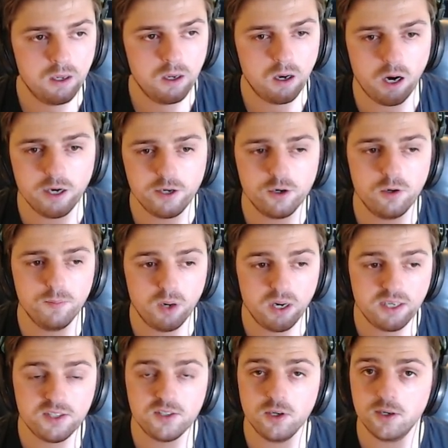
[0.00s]
I don't
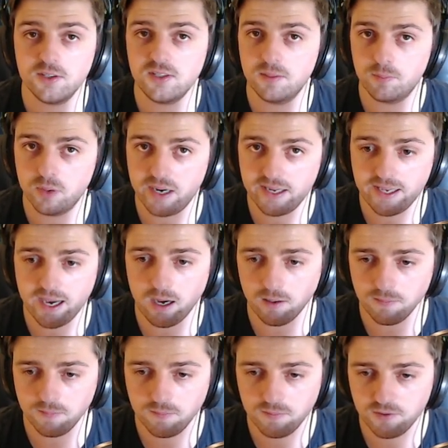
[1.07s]
buy stocks that break out.
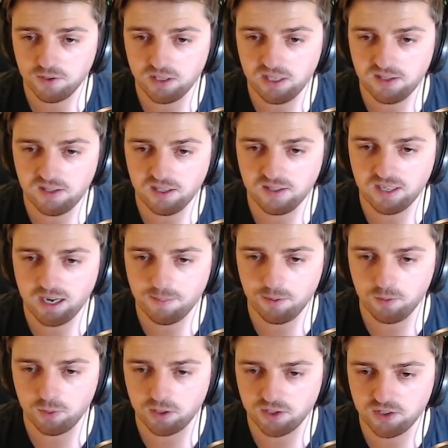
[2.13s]
So here's an
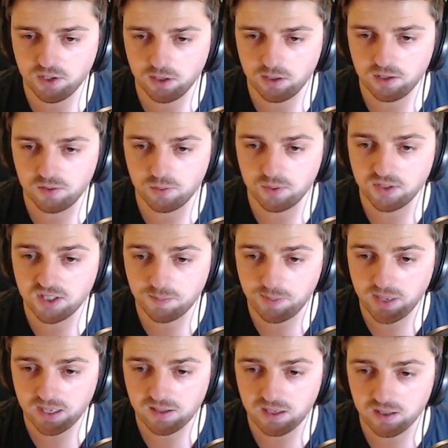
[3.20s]
example where a stock is
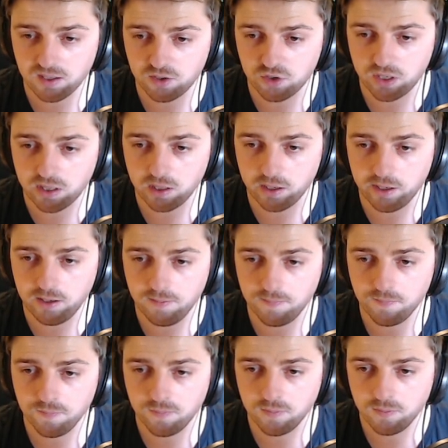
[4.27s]
respecting the trend line
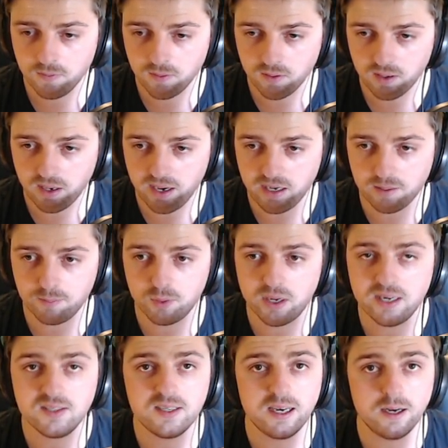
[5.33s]
and it
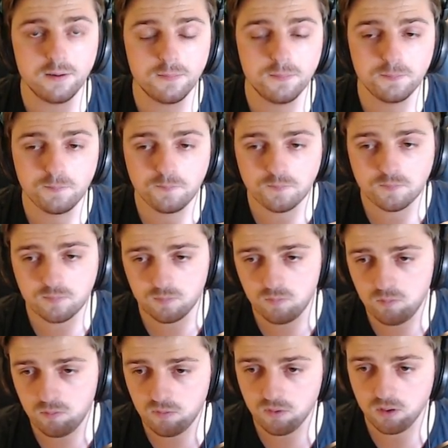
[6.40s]
breaks out.
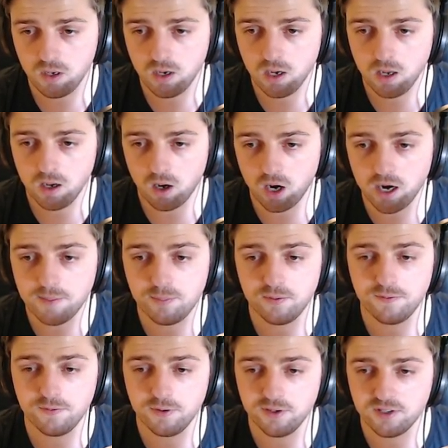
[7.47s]
I
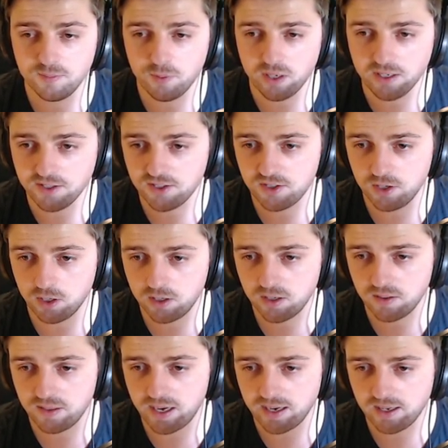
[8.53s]
prefer to buy a
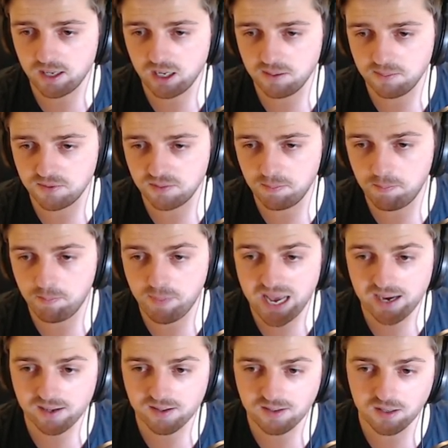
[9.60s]
stock that comes
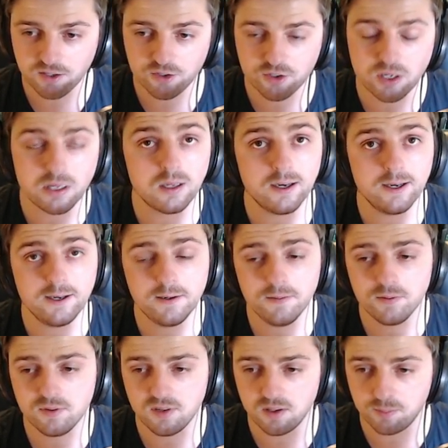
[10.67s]
back to the trend line,
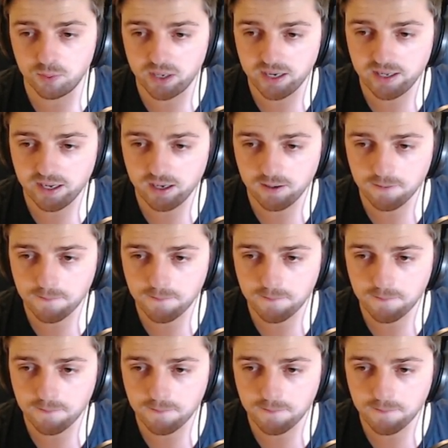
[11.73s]
to the breakout,